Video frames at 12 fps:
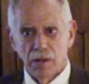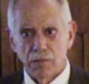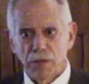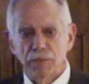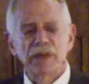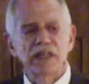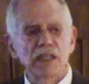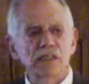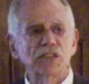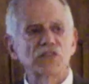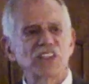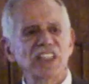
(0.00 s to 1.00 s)
but because
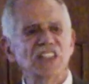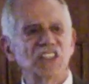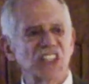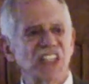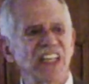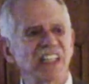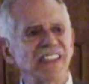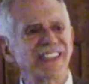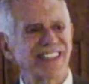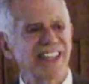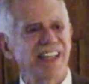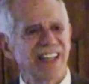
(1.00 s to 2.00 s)
of these
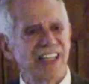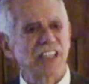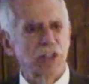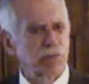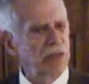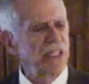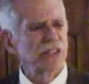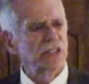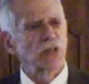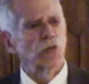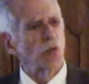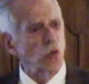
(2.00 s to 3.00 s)
things, it's a place
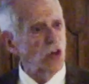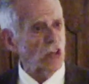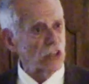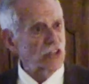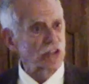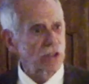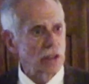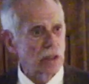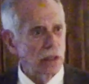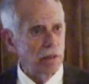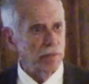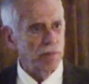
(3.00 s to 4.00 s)
that works.
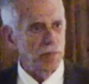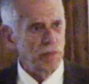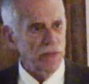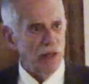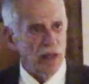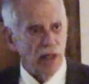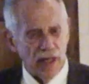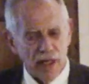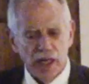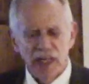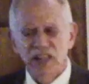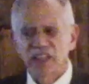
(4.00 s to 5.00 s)
And
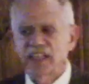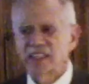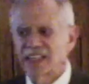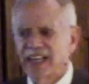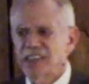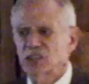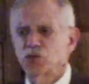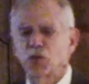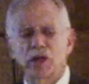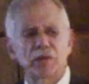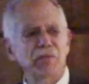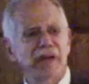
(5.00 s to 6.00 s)
I think that's
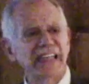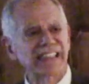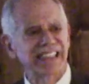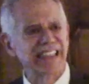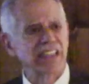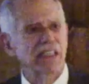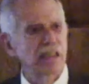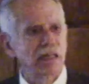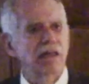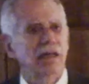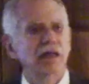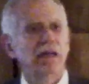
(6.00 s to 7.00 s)
what makes it
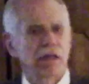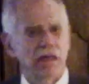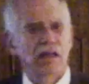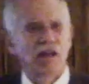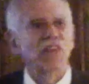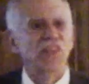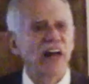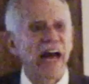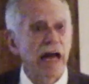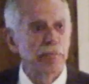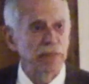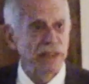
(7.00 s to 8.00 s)
the
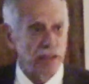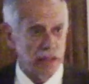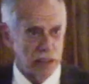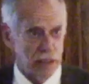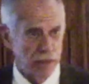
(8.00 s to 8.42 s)
happiest.